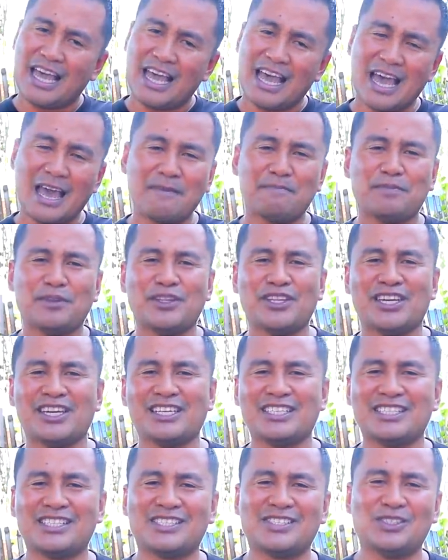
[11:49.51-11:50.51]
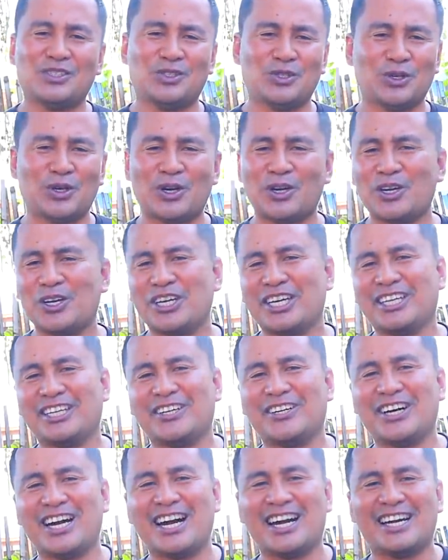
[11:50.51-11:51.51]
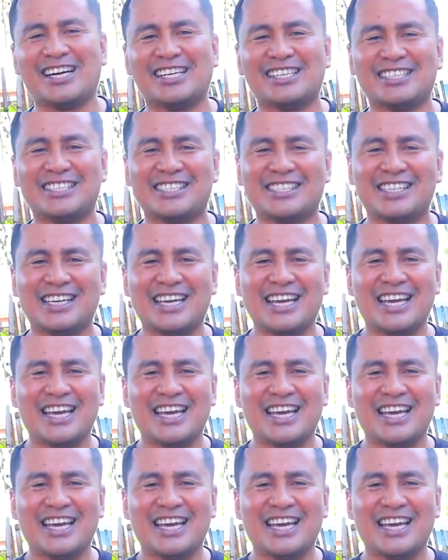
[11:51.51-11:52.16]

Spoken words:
happiness, joy in our hearts,